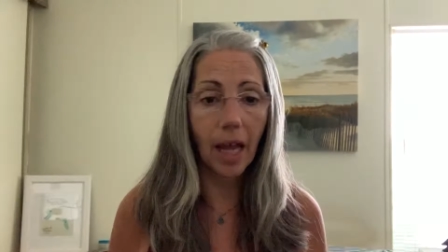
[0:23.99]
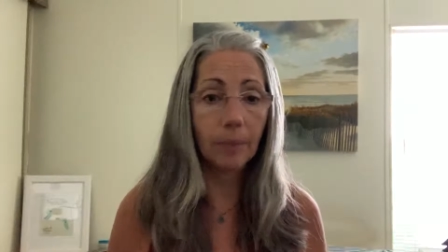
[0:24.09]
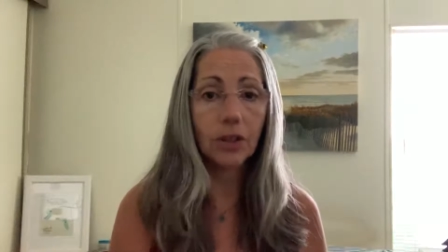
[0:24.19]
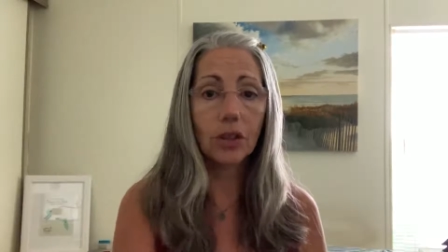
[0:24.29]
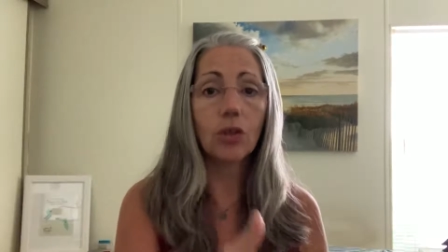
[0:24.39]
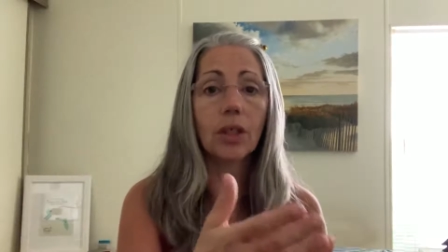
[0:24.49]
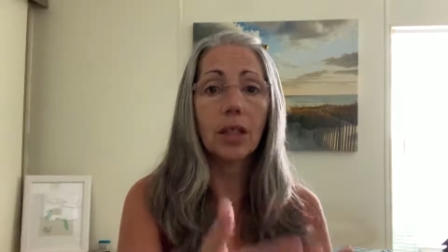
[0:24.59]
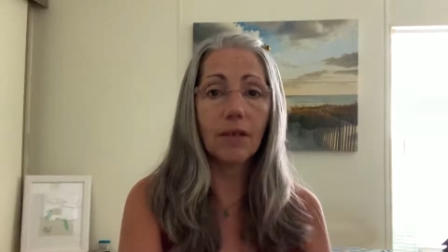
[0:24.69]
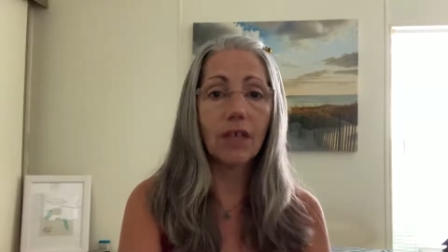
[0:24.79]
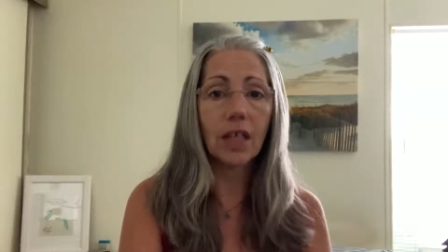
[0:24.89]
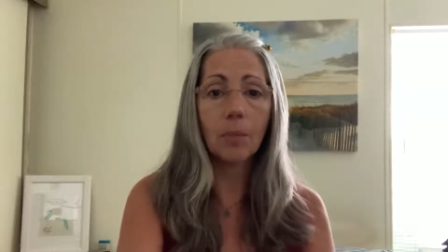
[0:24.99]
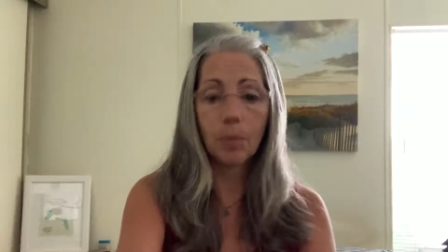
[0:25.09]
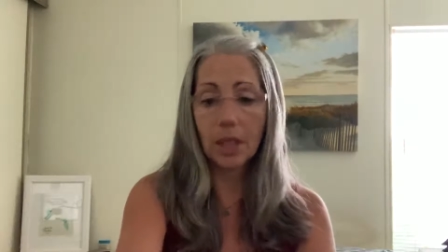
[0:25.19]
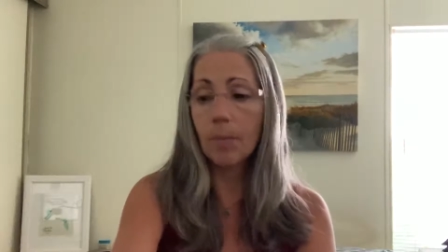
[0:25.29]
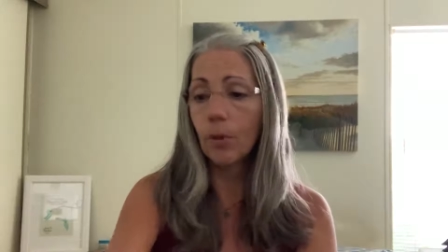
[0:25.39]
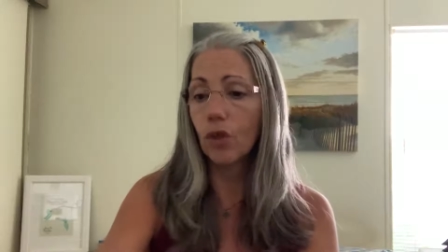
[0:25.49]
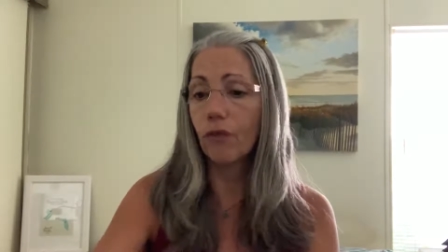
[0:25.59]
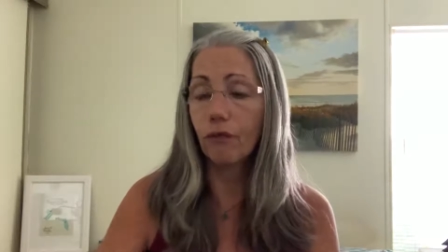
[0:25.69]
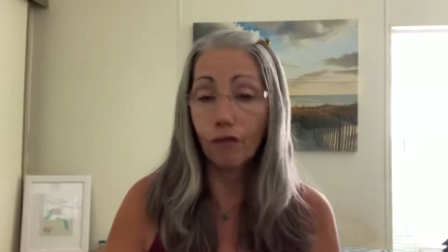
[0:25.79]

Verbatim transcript: I'm still giving people